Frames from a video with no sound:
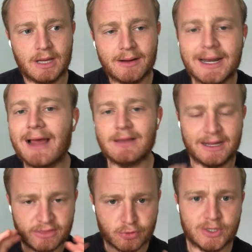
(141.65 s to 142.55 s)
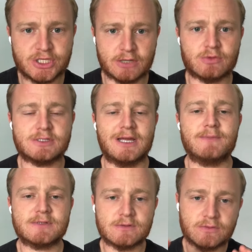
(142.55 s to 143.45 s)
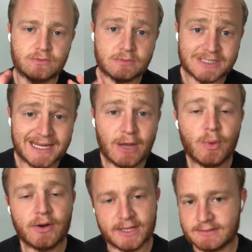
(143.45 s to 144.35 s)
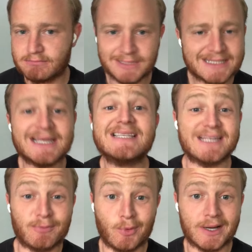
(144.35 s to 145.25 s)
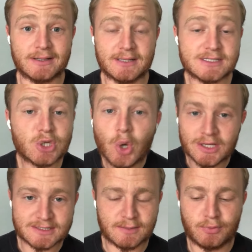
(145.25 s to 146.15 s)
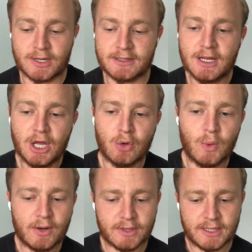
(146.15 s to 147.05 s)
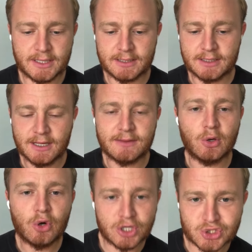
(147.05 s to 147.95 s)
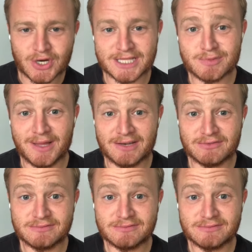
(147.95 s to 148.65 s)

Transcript: I'm going to outline three general steps. Today we're in, let's say step one, let's call it step one. We're in the organ transplant